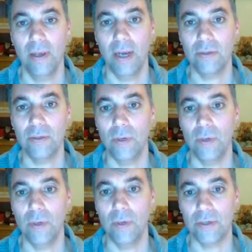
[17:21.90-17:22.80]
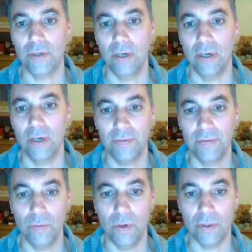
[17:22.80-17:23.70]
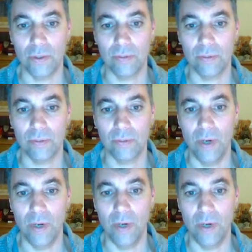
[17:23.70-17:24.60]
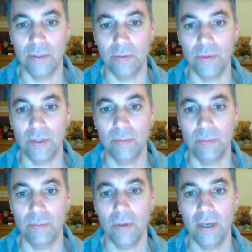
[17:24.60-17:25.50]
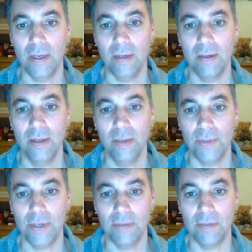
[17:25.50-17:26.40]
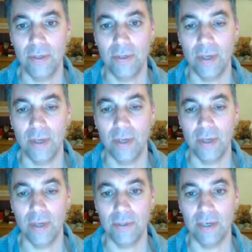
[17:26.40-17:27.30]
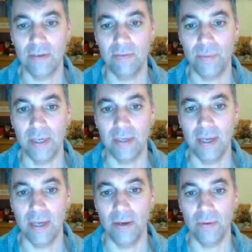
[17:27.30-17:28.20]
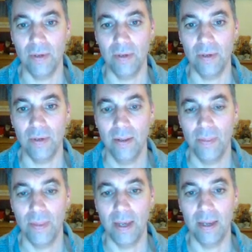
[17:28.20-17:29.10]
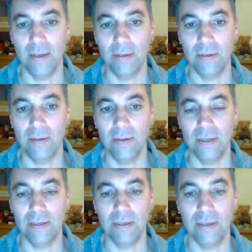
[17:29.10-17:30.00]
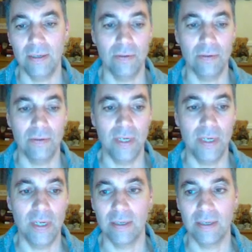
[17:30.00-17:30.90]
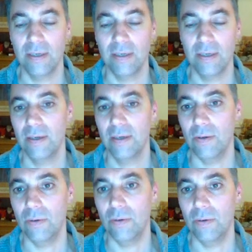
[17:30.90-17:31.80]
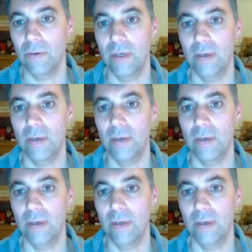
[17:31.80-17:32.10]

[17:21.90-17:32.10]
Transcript: As always with these charts, you have to watch what happens with the support line, because if we do get a more decisive breakdown, then you need to sort of reassess your